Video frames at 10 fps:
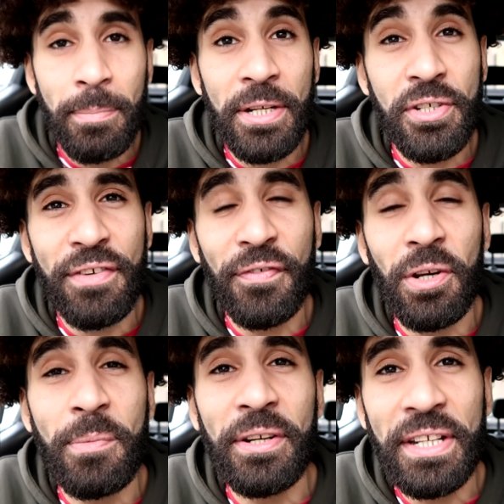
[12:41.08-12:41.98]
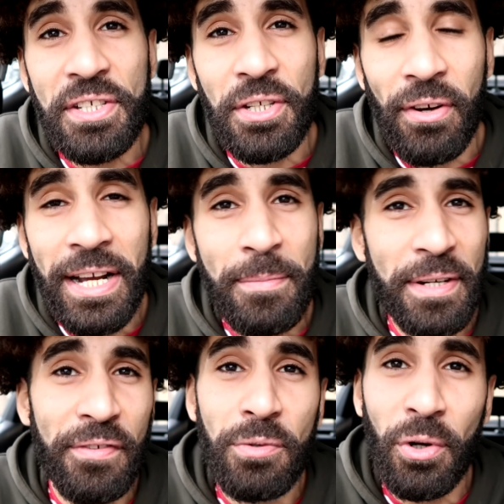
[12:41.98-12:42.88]
Make sure you follow me on Instagram,
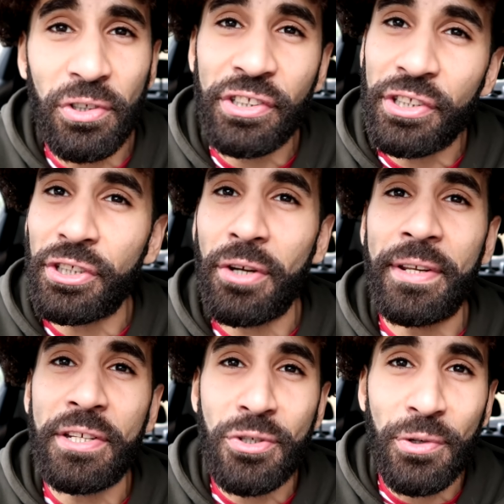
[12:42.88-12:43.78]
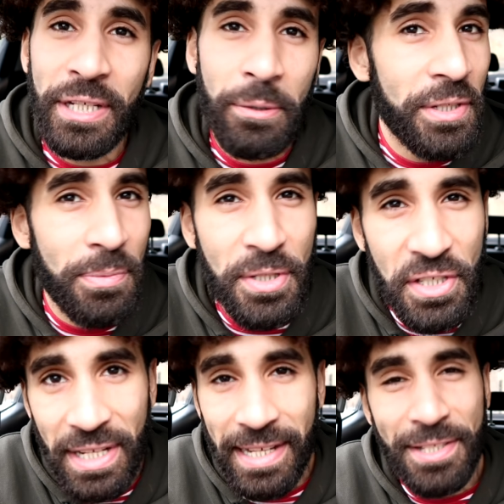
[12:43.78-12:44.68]
and if you're watching the show and enjoying it with some
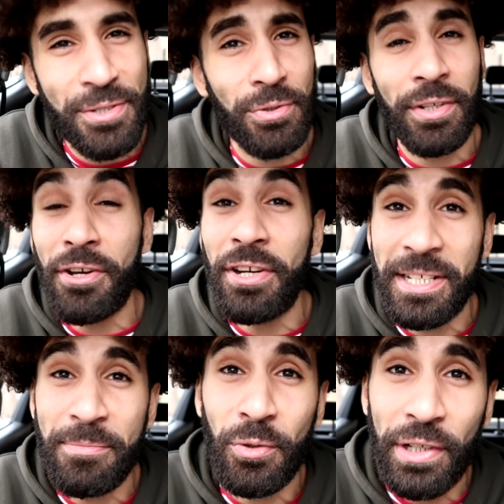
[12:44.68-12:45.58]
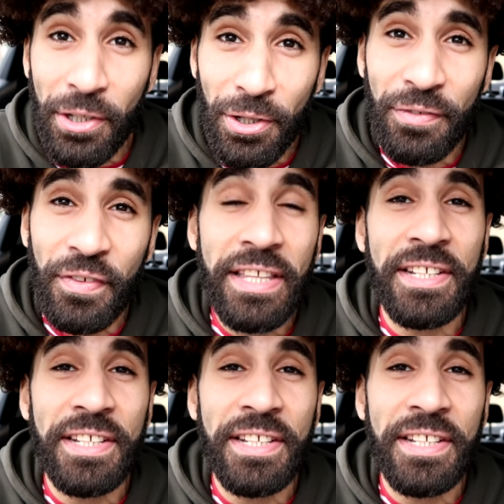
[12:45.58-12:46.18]
snacks or an early morning coffee,